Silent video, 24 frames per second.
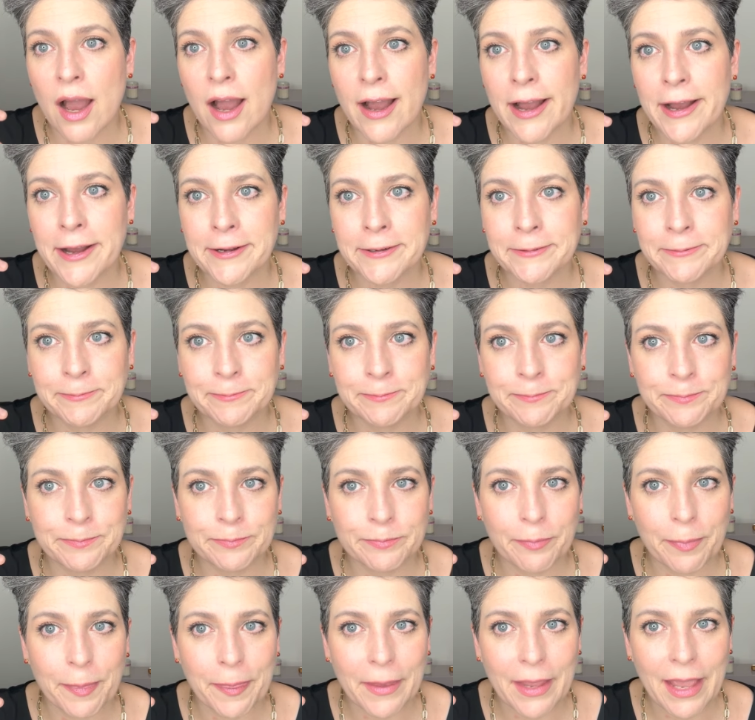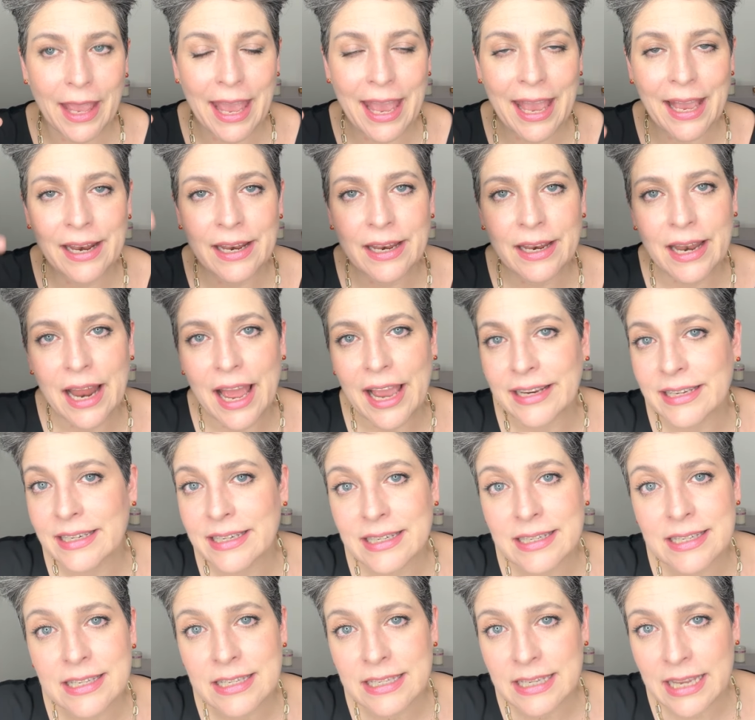Um, and I
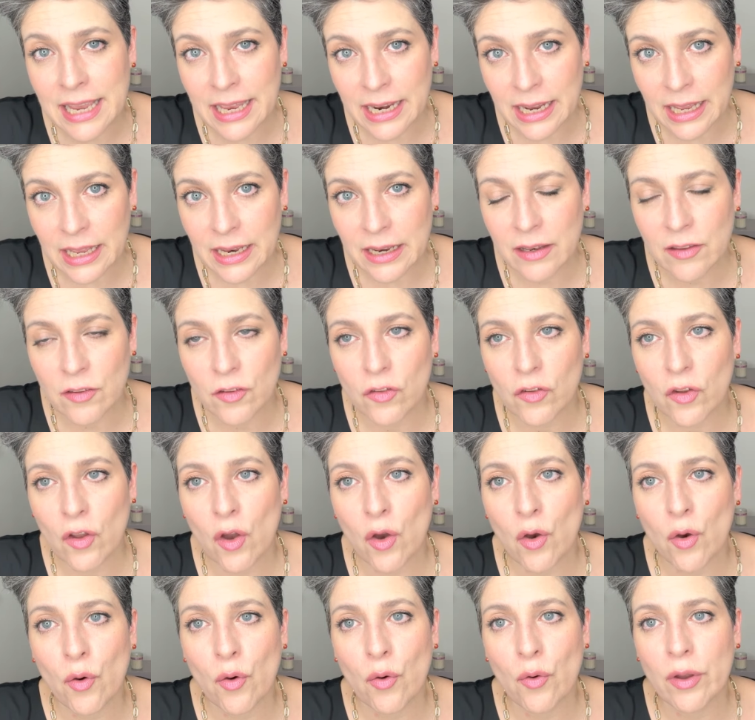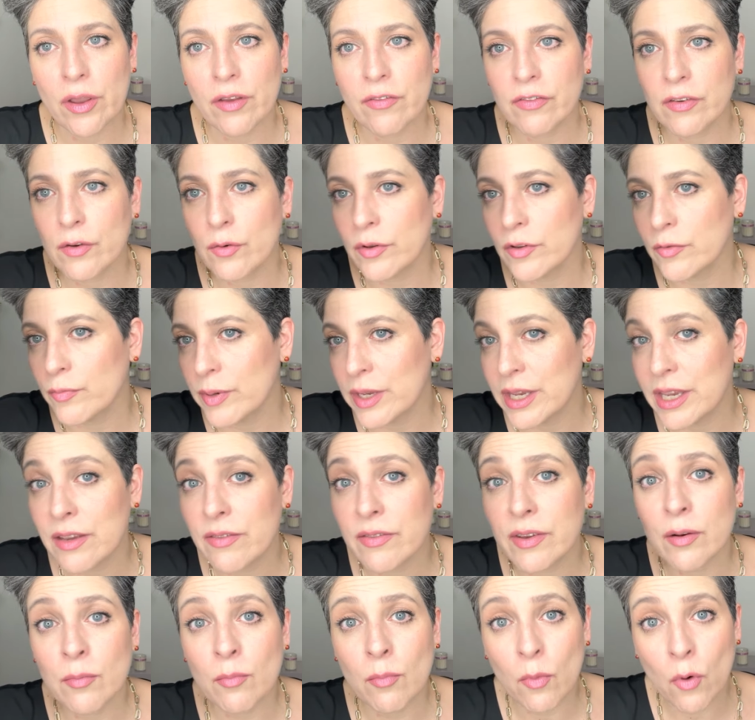didn't set it. So if it would be
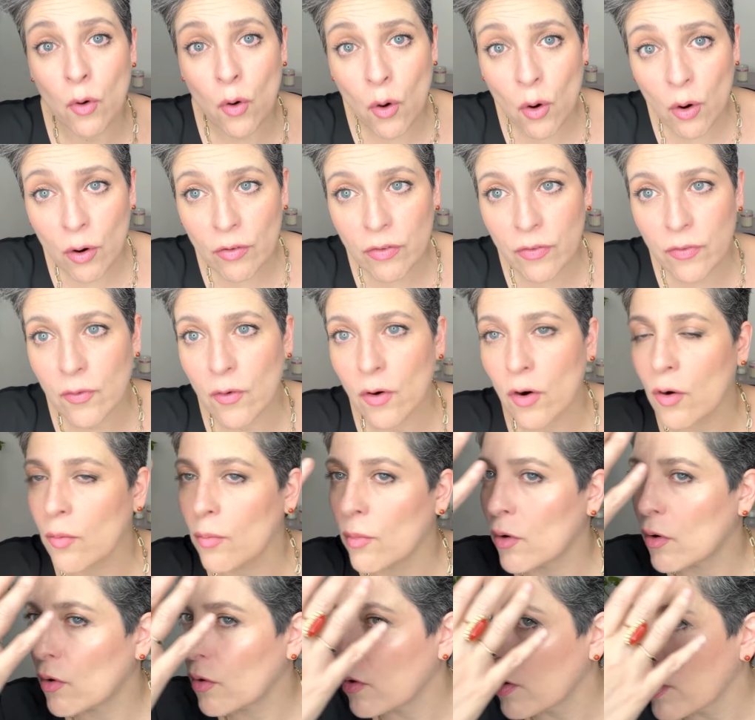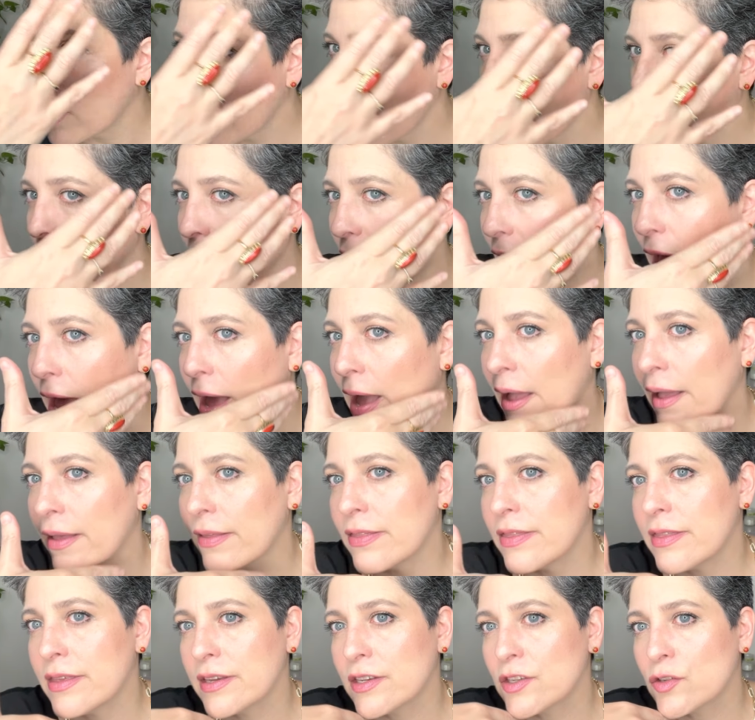even more formal, uh,
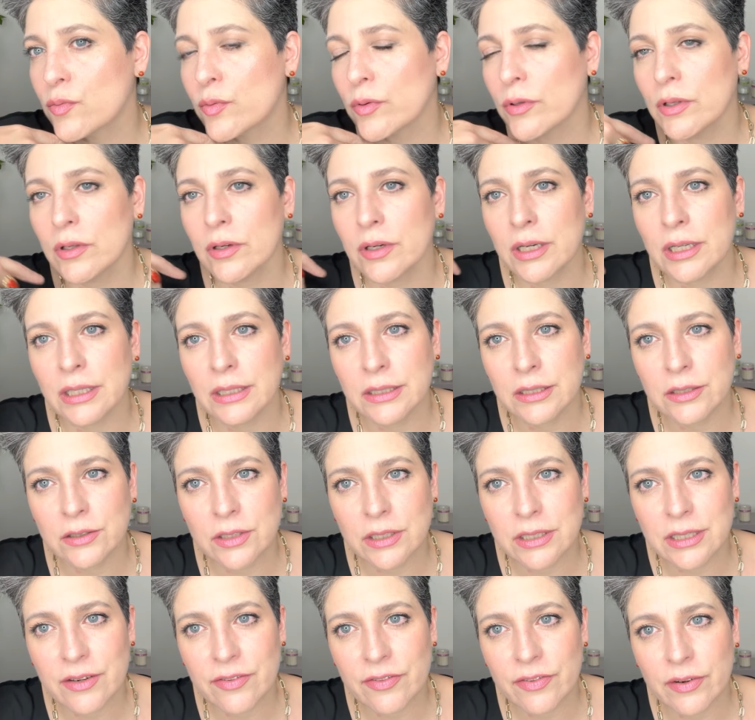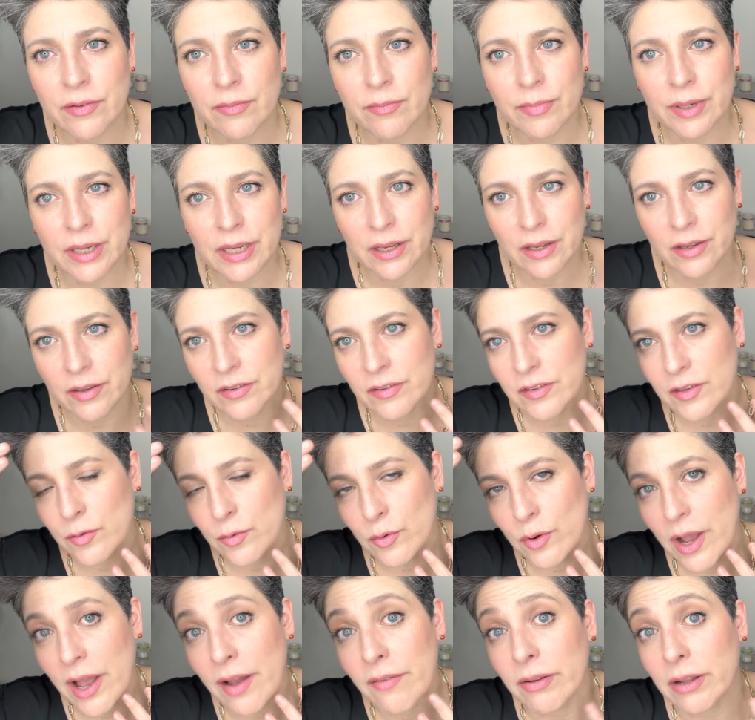this will look a little different because it
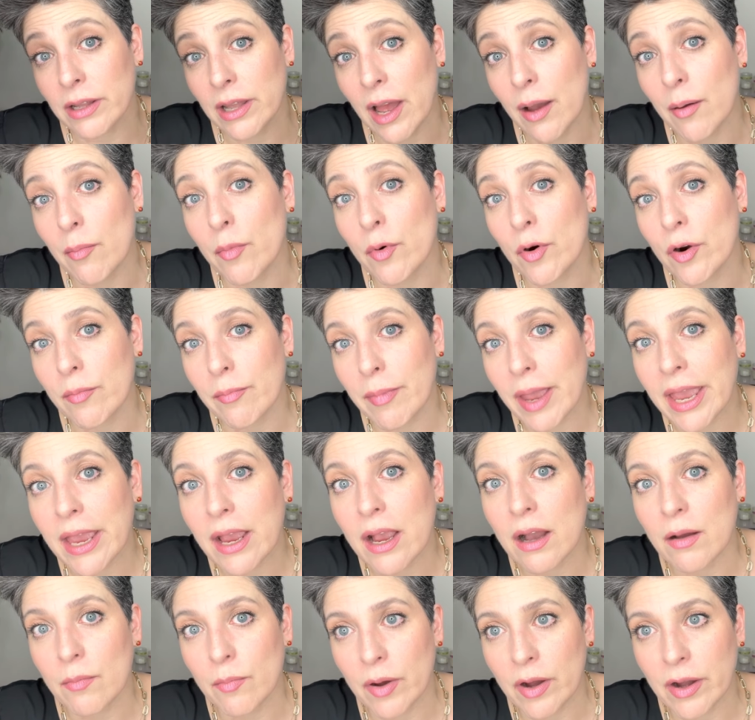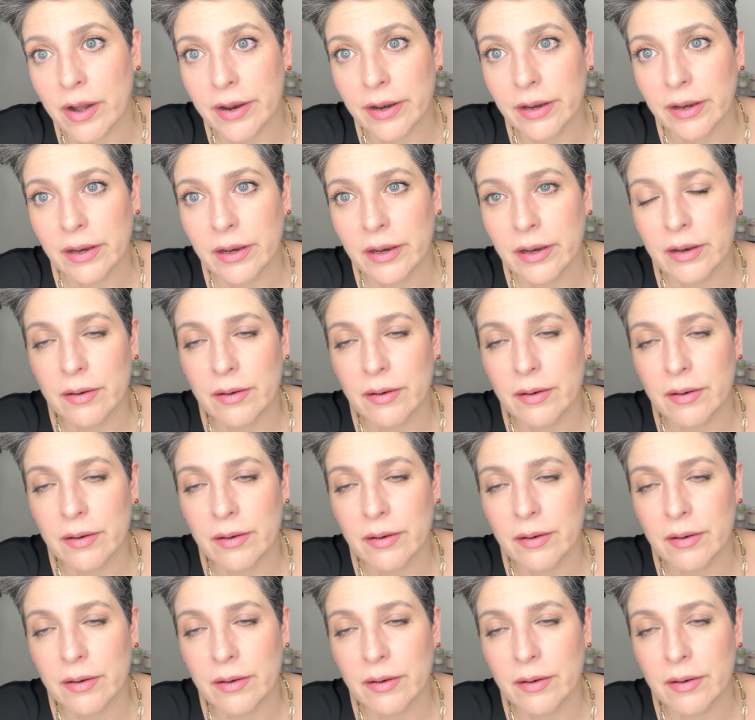will have a lot more makeup on,